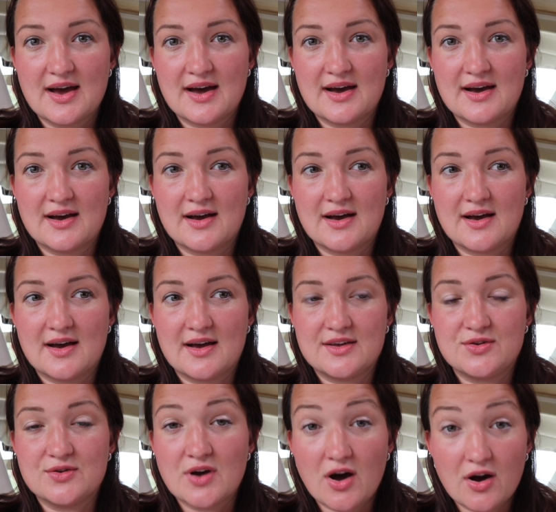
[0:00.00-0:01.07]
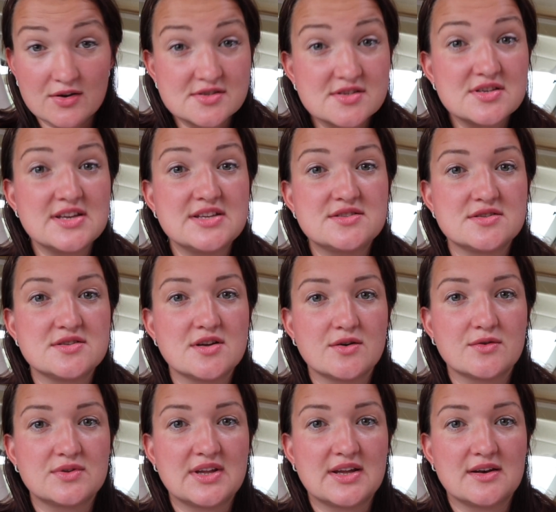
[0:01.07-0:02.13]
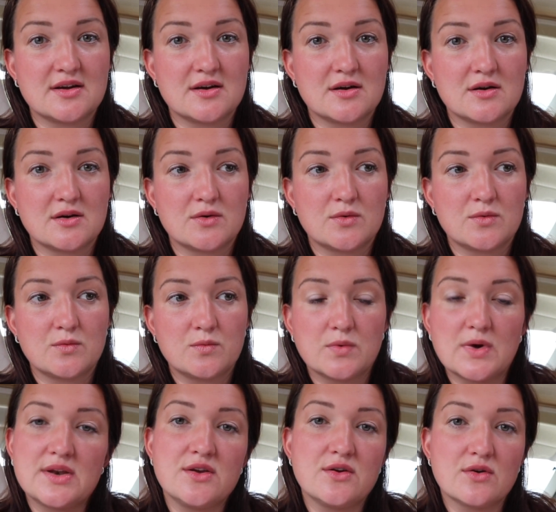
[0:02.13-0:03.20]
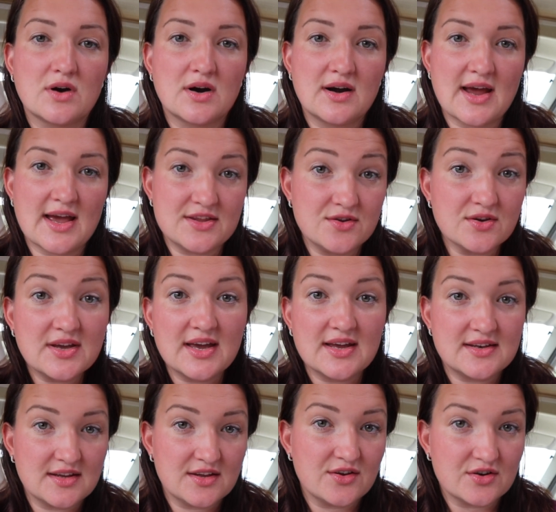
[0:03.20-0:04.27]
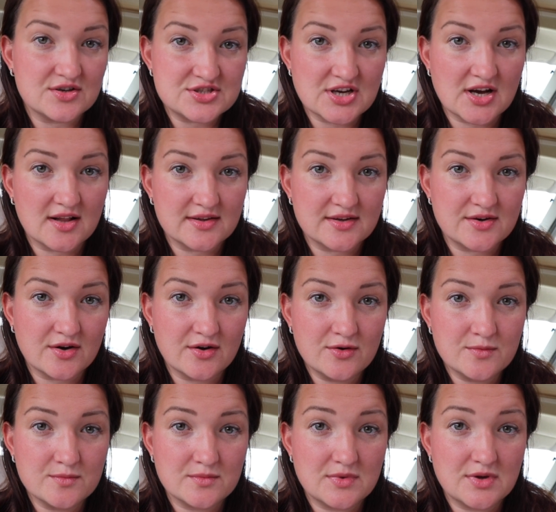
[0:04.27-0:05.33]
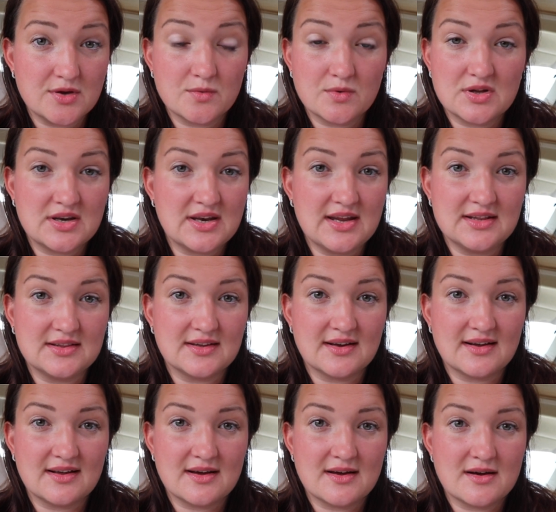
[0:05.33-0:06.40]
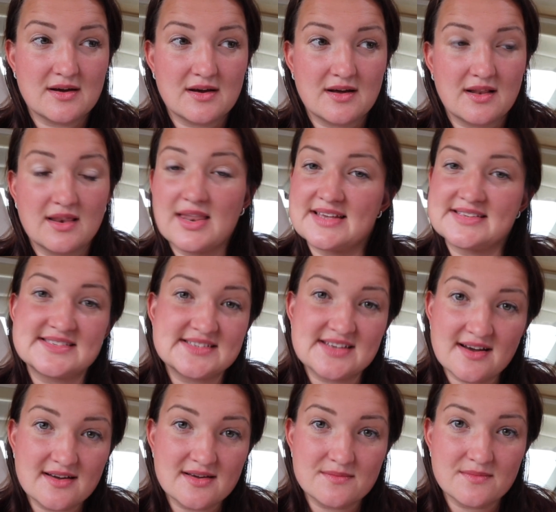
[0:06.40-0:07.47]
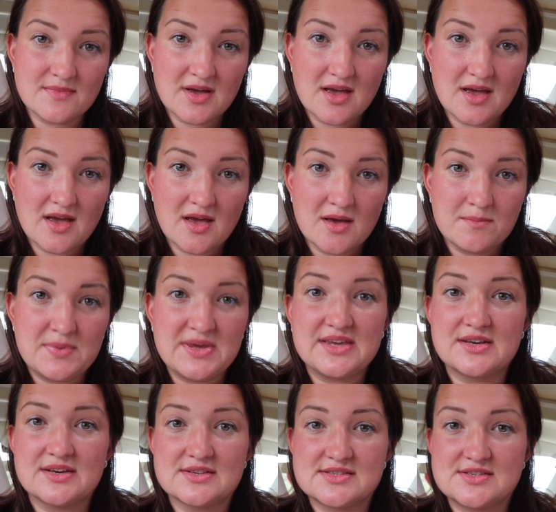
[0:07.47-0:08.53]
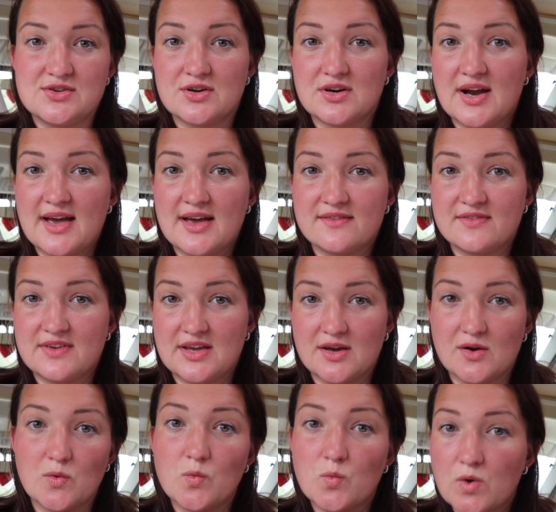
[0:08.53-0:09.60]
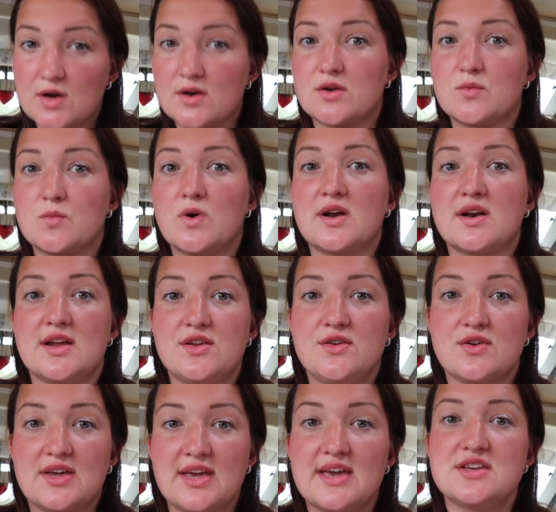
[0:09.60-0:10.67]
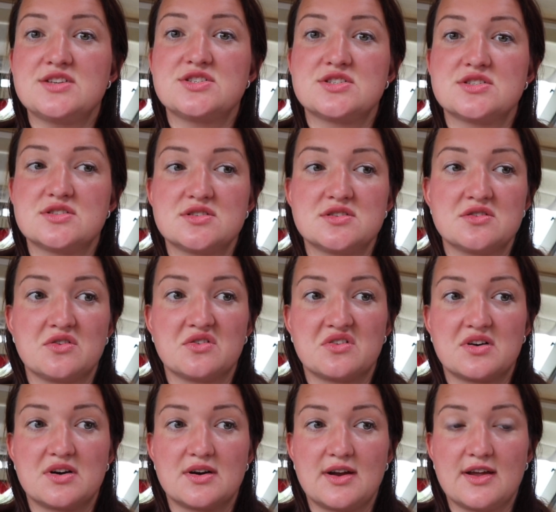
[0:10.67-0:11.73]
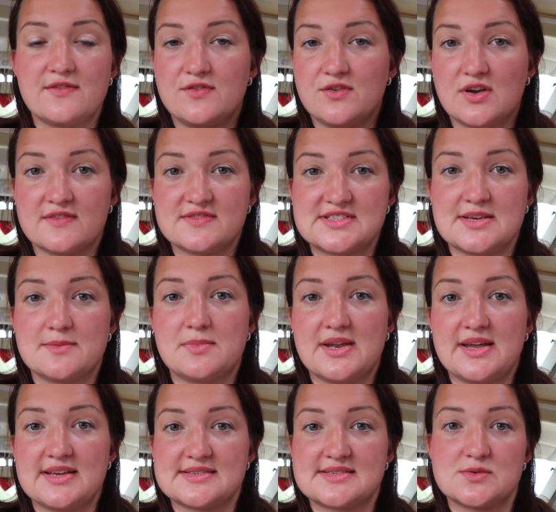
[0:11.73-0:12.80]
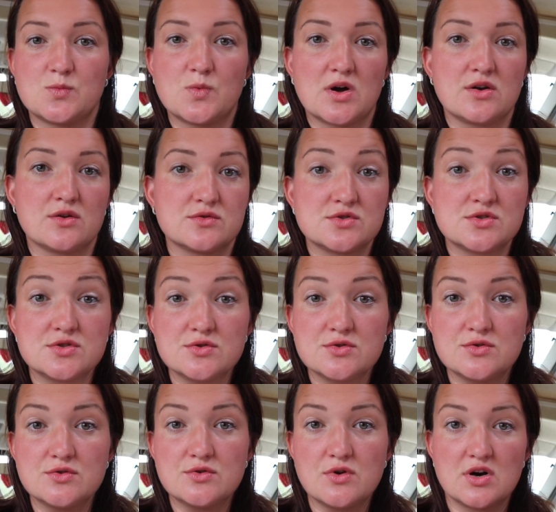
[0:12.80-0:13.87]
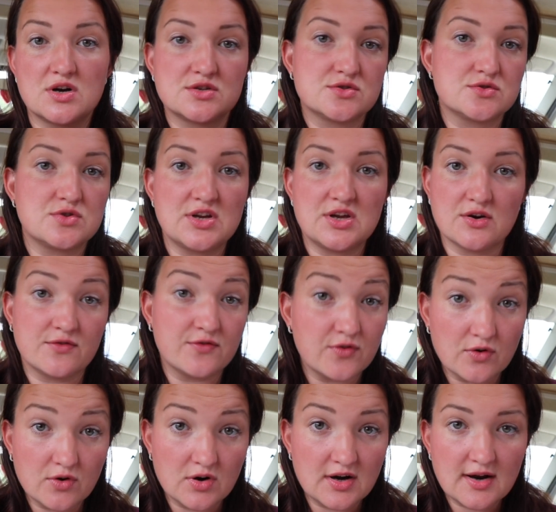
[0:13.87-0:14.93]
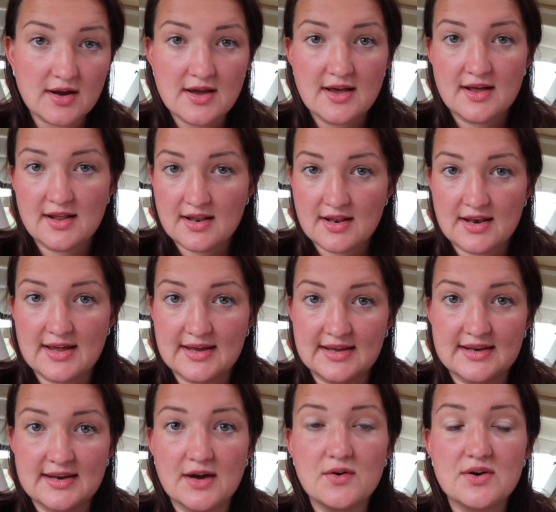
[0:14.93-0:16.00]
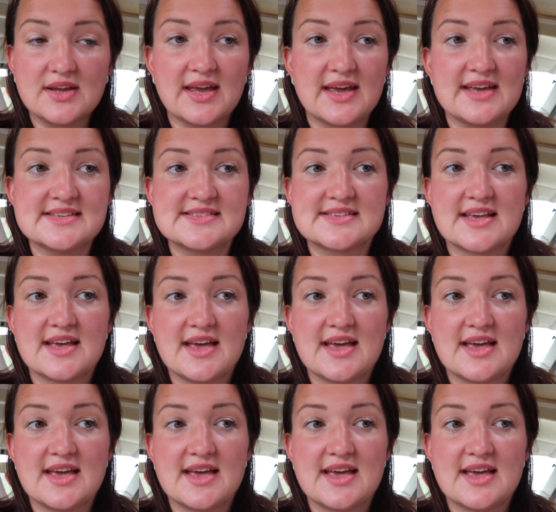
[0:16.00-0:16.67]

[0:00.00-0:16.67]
You also need to know that when you are educating your child at home, you will need less time because you're having one-on-one education, or if you have siblings, 1-on-2 or 3 or 4, like in our case.